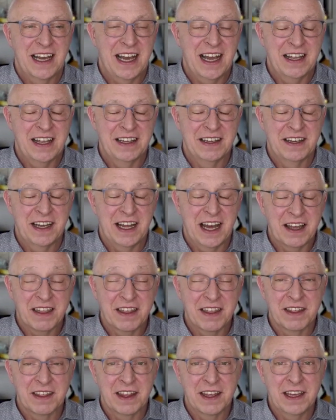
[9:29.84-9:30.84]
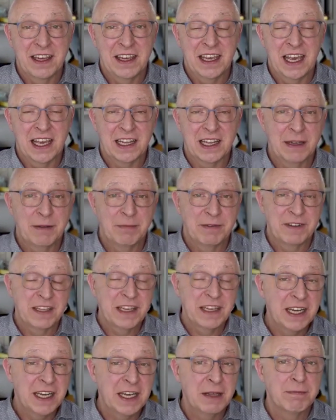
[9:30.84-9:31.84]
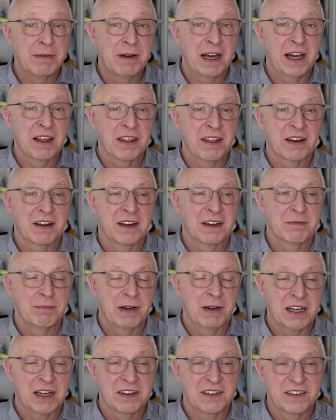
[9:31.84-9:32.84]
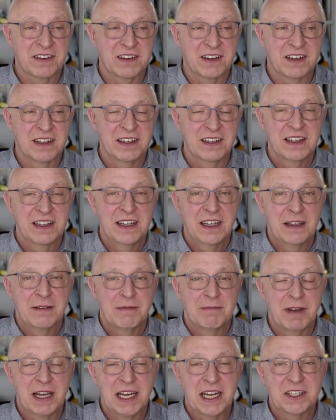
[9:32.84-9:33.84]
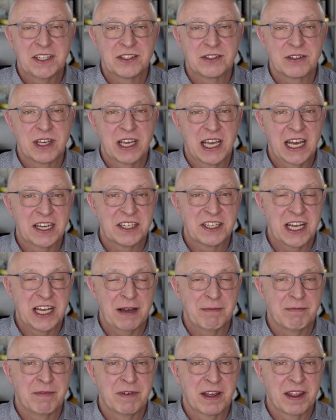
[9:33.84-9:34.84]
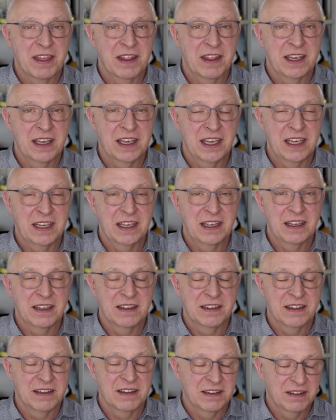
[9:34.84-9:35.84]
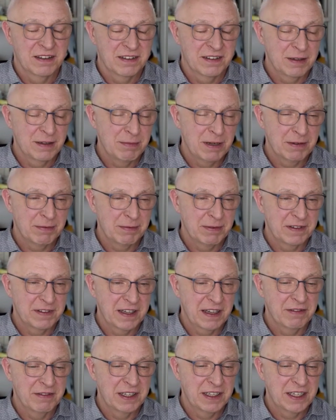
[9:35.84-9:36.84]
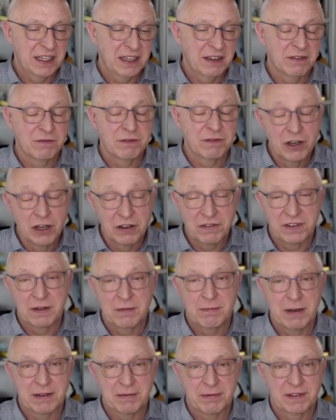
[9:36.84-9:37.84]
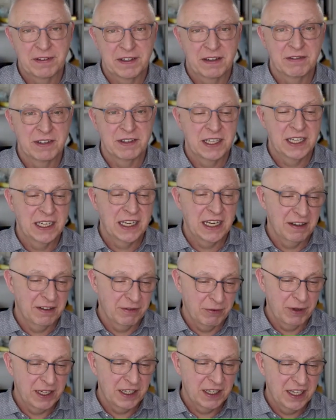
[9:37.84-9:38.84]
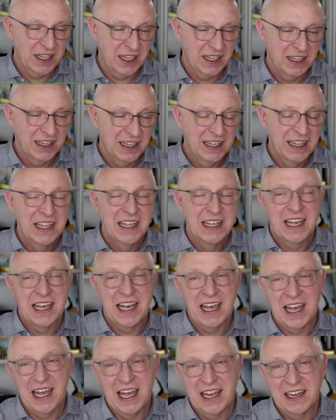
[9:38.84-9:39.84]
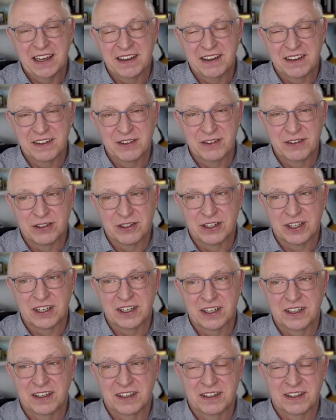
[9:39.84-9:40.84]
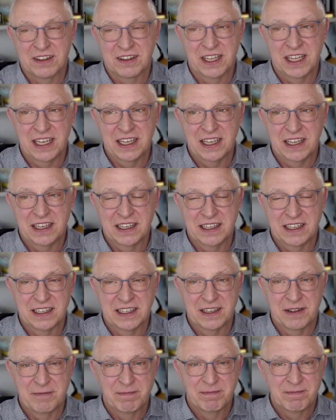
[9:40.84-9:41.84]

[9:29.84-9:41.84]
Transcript: neither the Eclipse CDT parser managed to catch up with the C++ 17, full of C++ 17 and 20, and nor the